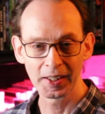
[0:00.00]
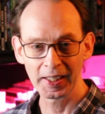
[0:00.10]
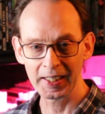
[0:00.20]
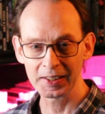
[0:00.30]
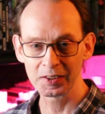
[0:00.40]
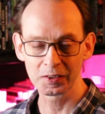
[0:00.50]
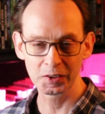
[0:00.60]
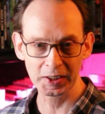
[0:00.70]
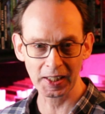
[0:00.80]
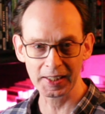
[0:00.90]
And
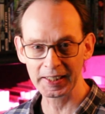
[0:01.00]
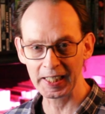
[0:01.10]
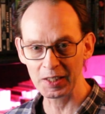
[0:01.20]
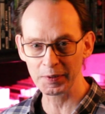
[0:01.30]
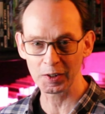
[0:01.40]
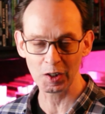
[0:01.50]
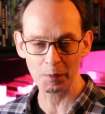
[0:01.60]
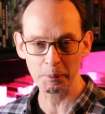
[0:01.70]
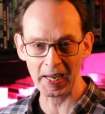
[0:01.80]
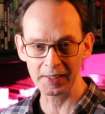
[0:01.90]
she kind of gave a
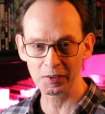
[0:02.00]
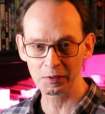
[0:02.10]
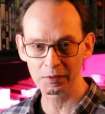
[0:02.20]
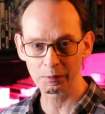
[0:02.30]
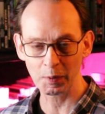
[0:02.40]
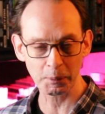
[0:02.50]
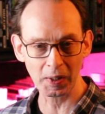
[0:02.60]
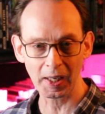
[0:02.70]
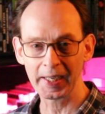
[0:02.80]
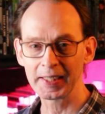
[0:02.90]
patent
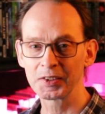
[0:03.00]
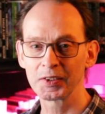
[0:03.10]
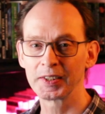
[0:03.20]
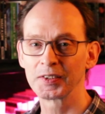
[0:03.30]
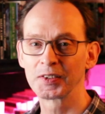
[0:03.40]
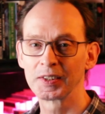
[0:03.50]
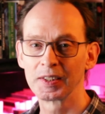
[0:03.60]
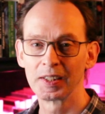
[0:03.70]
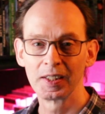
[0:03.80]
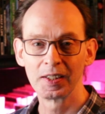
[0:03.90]
reply to his,
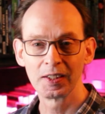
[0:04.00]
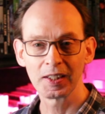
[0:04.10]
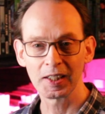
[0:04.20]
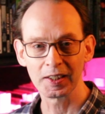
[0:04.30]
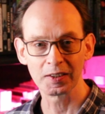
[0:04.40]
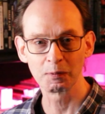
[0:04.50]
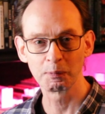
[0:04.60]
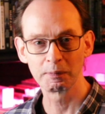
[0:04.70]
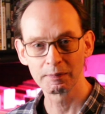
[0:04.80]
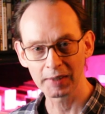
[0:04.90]
I
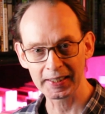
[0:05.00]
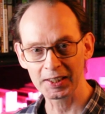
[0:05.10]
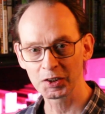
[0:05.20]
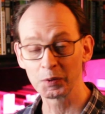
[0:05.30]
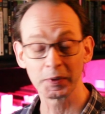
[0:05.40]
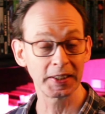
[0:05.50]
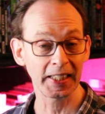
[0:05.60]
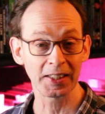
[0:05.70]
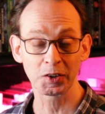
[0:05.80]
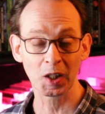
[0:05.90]
guess you would say
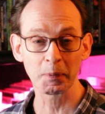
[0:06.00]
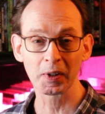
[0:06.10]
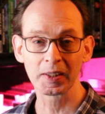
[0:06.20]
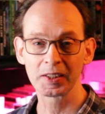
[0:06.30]
his come on.